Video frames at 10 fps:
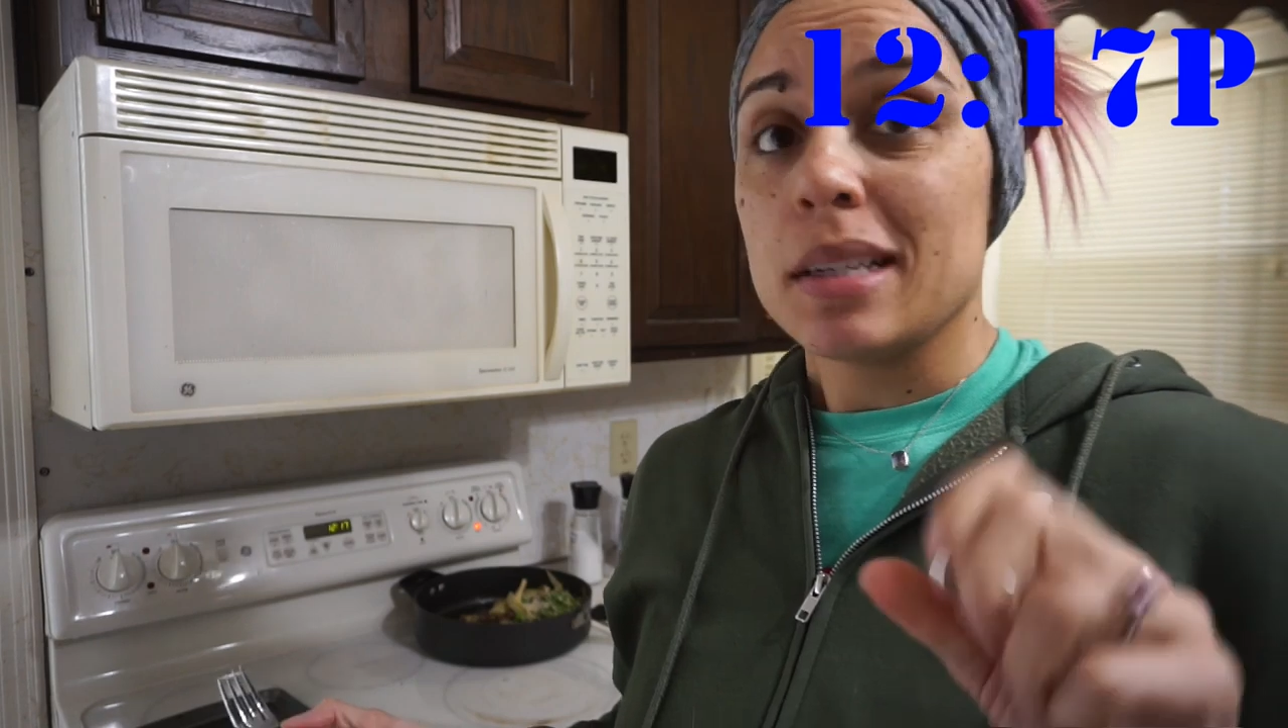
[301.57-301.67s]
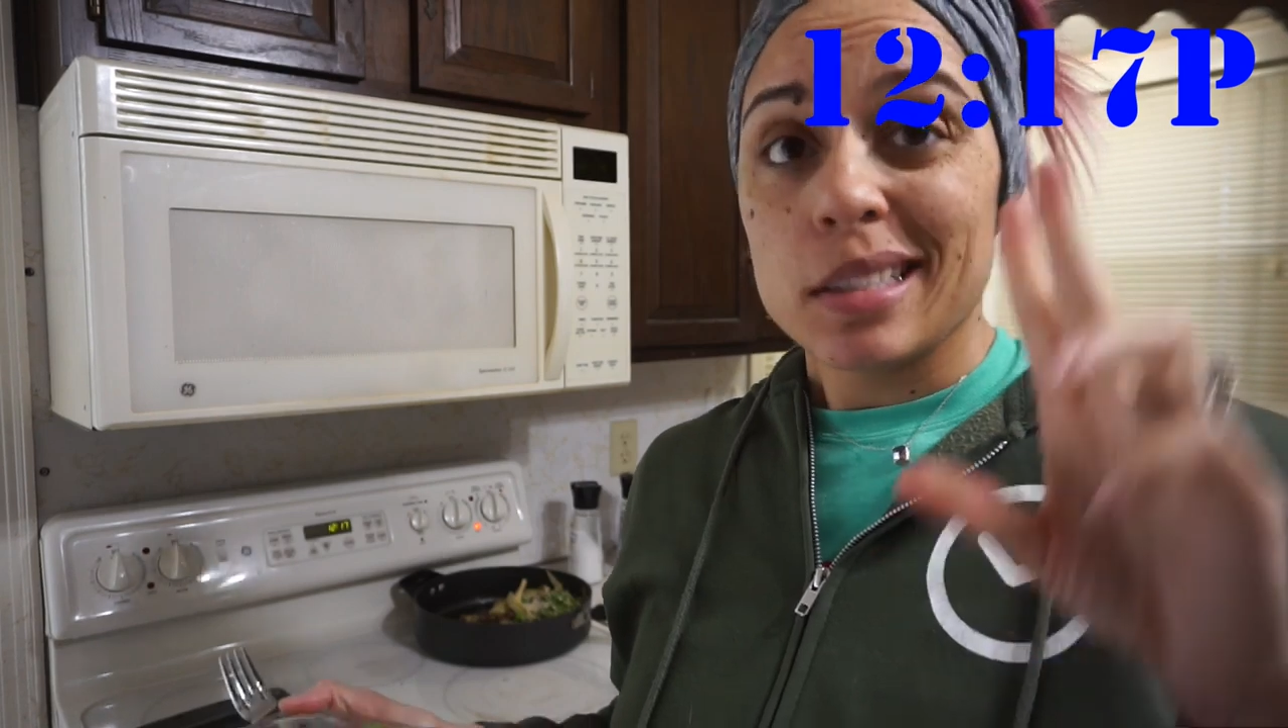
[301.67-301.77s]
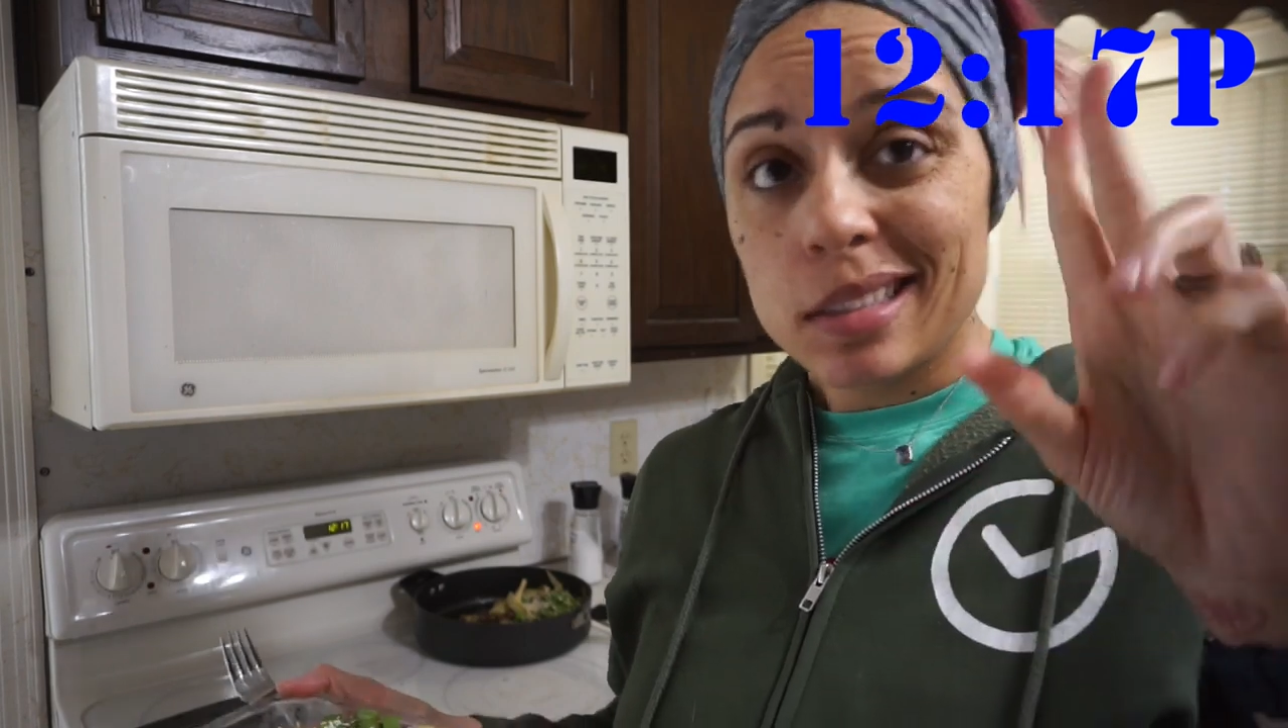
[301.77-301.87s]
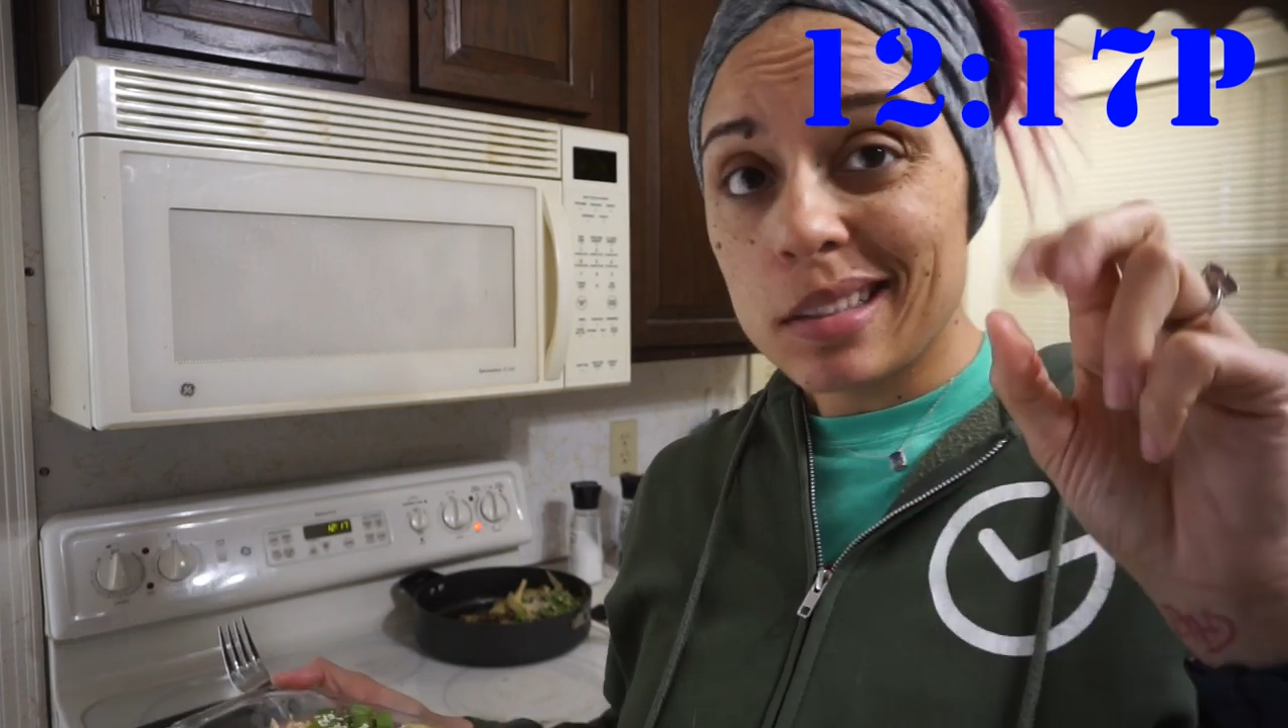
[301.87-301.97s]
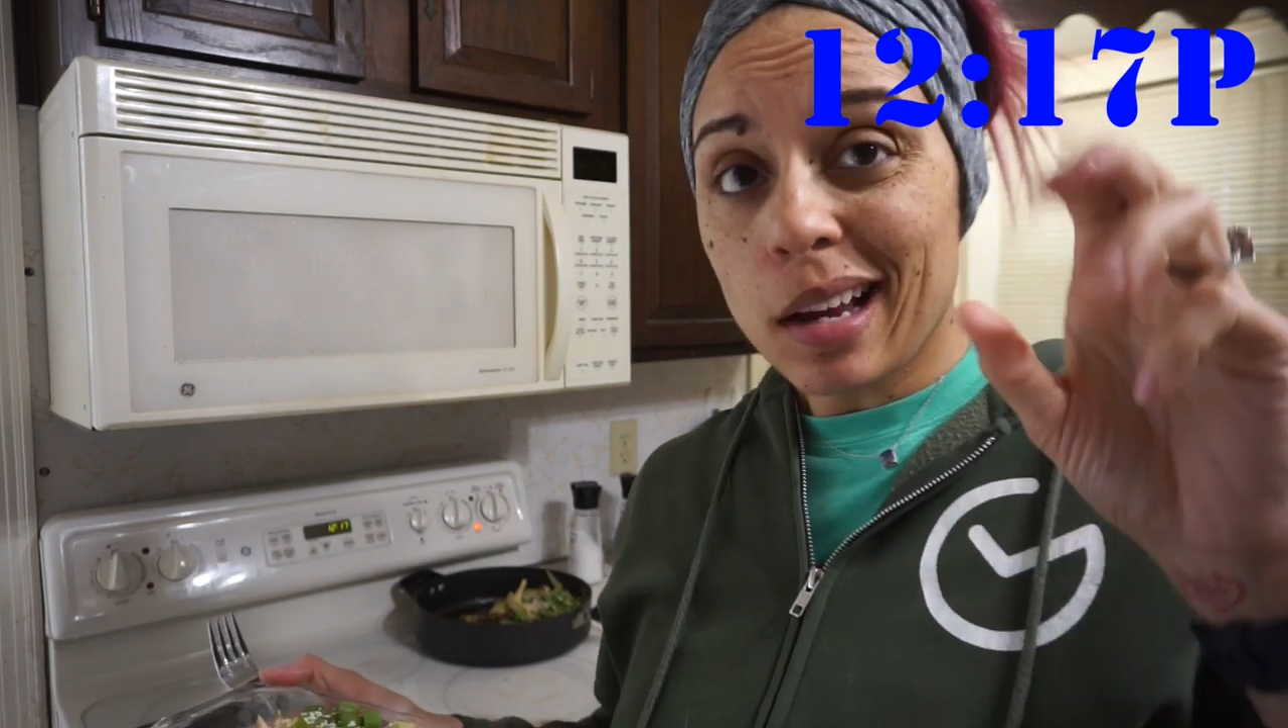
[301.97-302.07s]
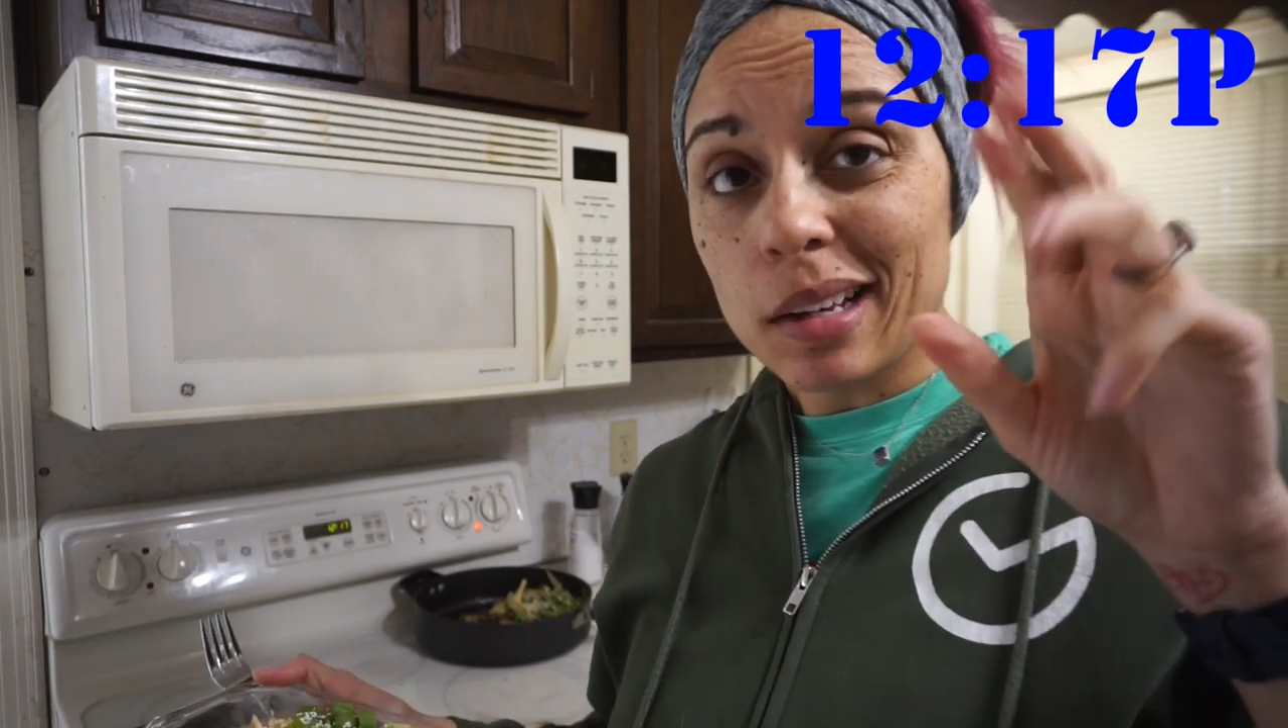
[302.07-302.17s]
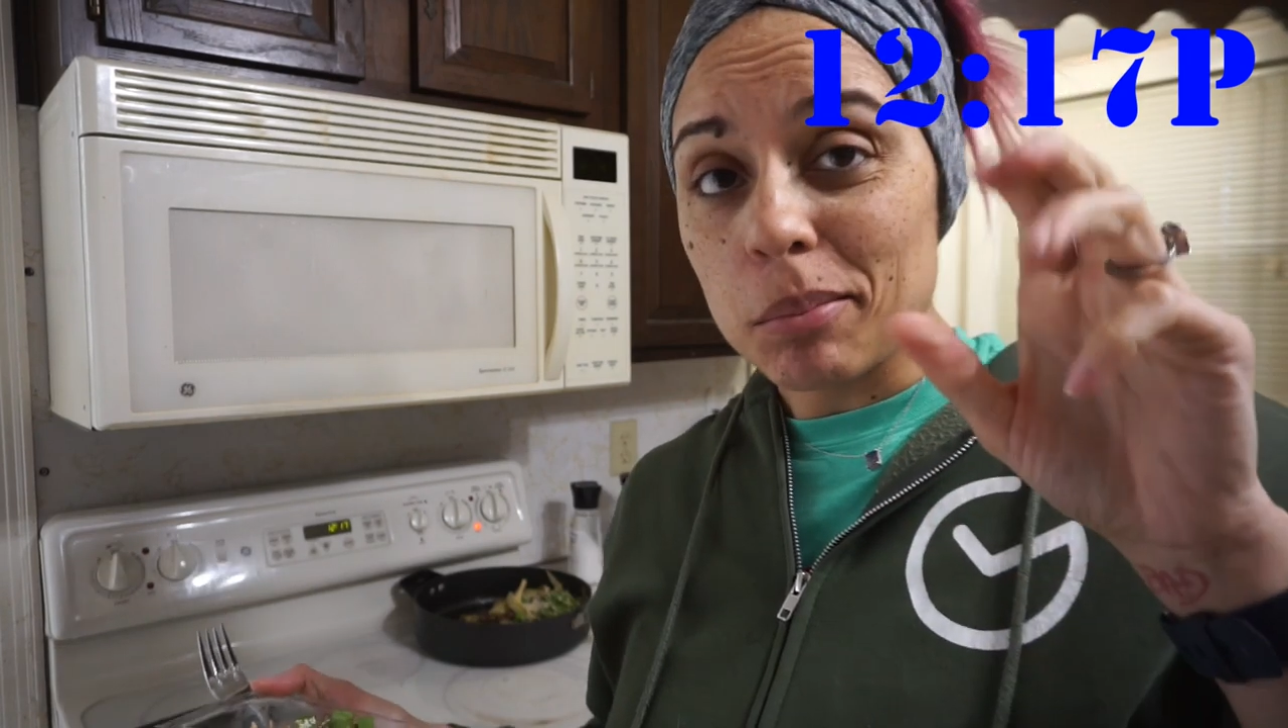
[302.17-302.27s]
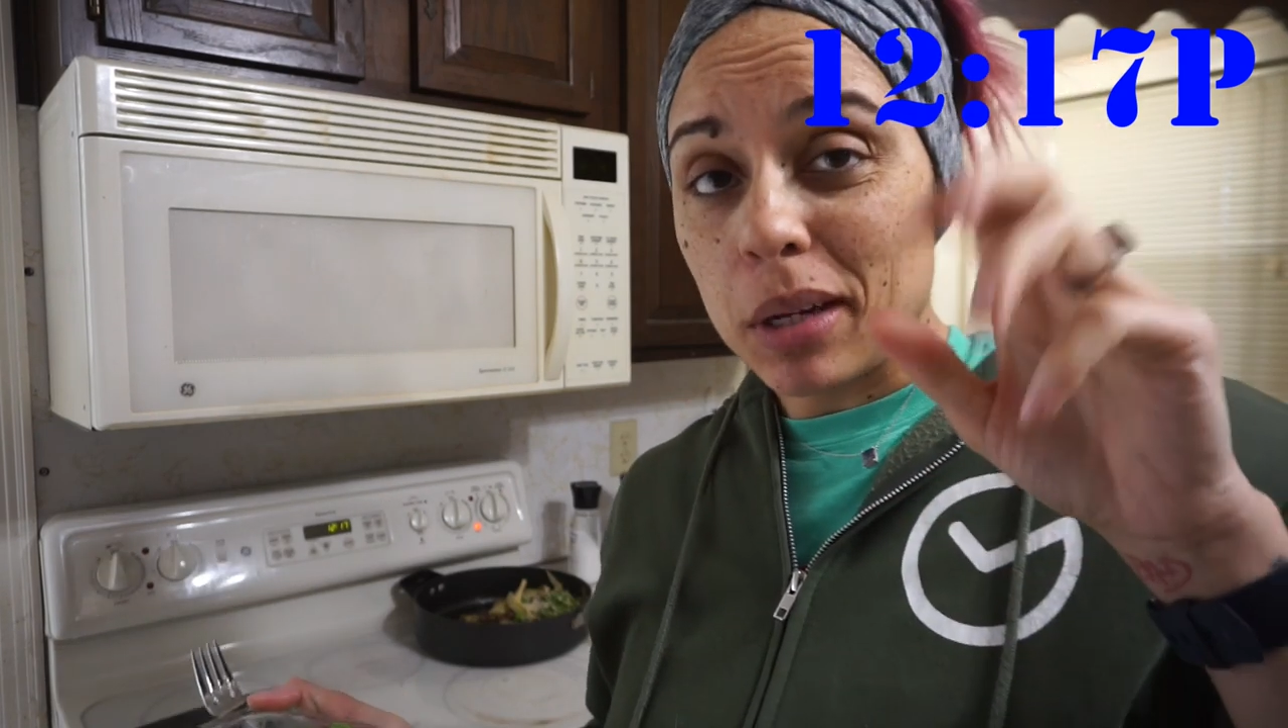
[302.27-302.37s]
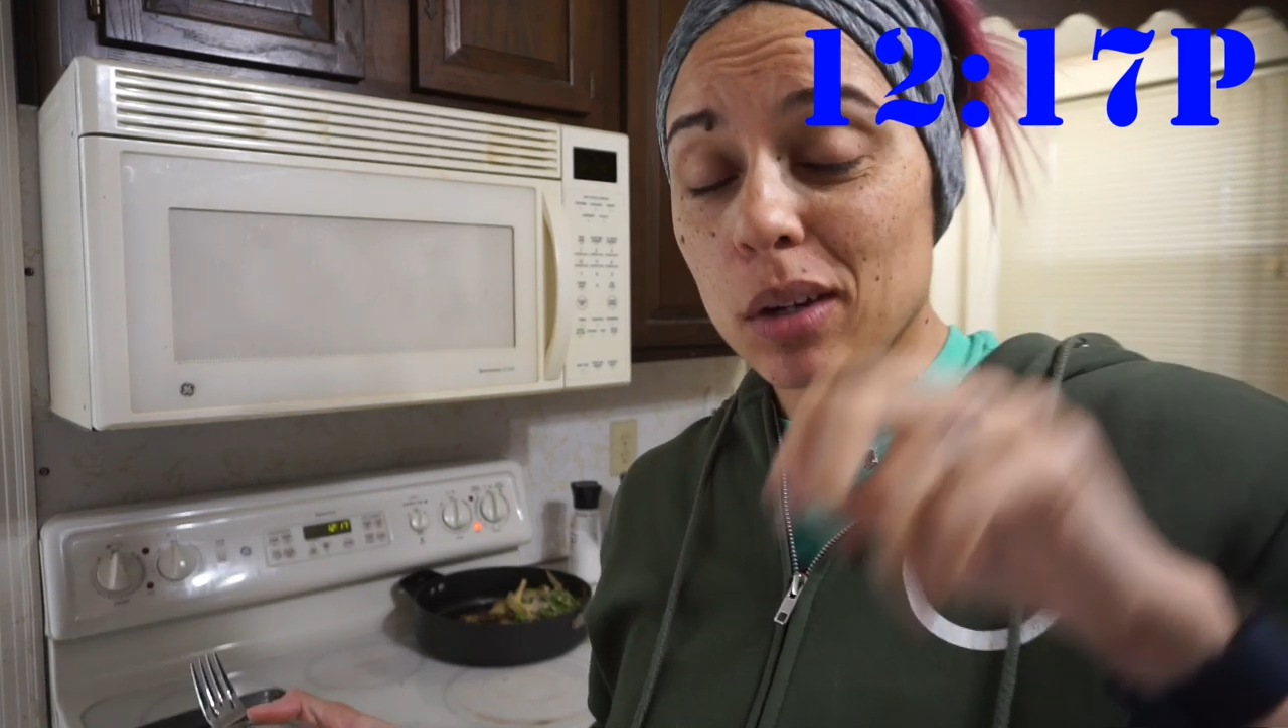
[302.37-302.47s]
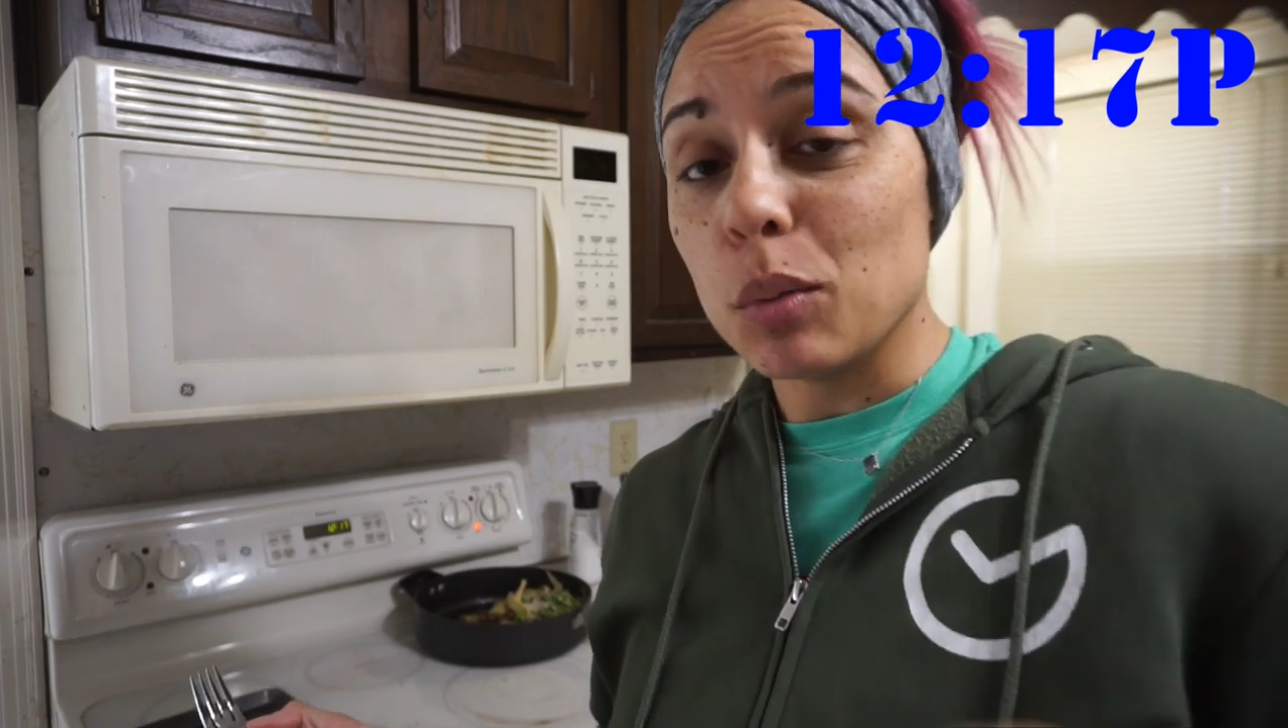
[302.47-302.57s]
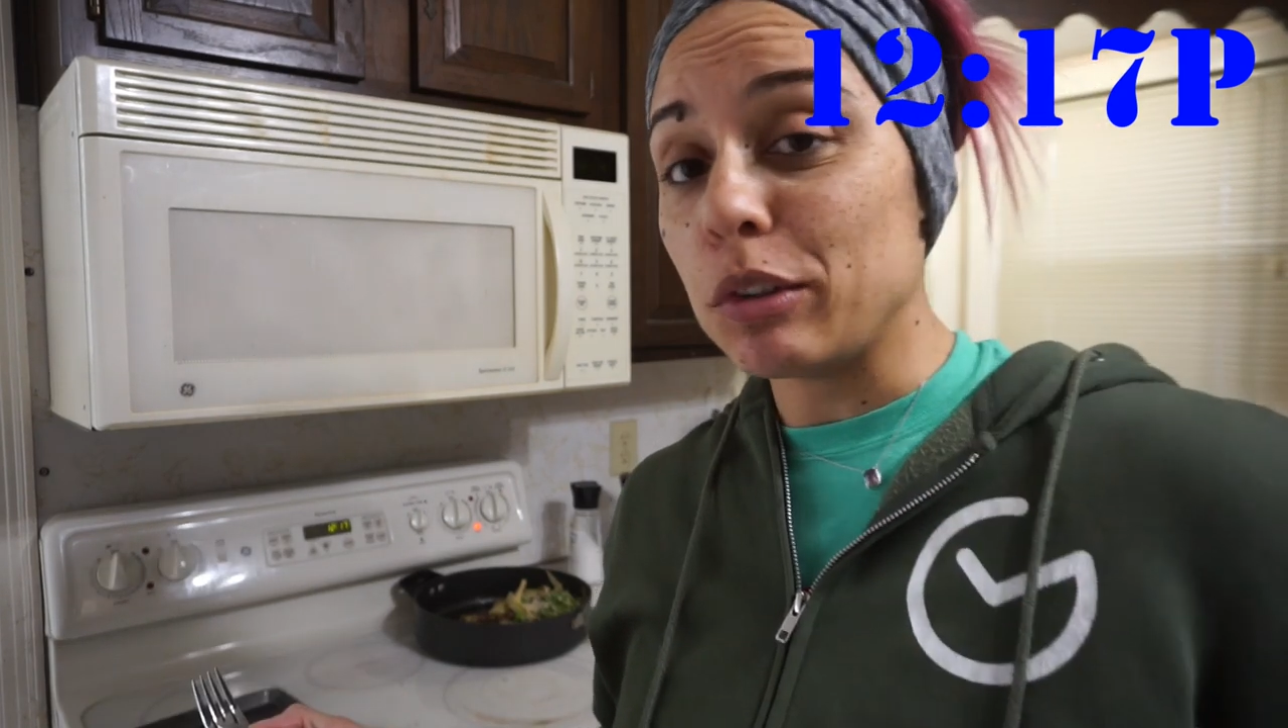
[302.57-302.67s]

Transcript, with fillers: second meal,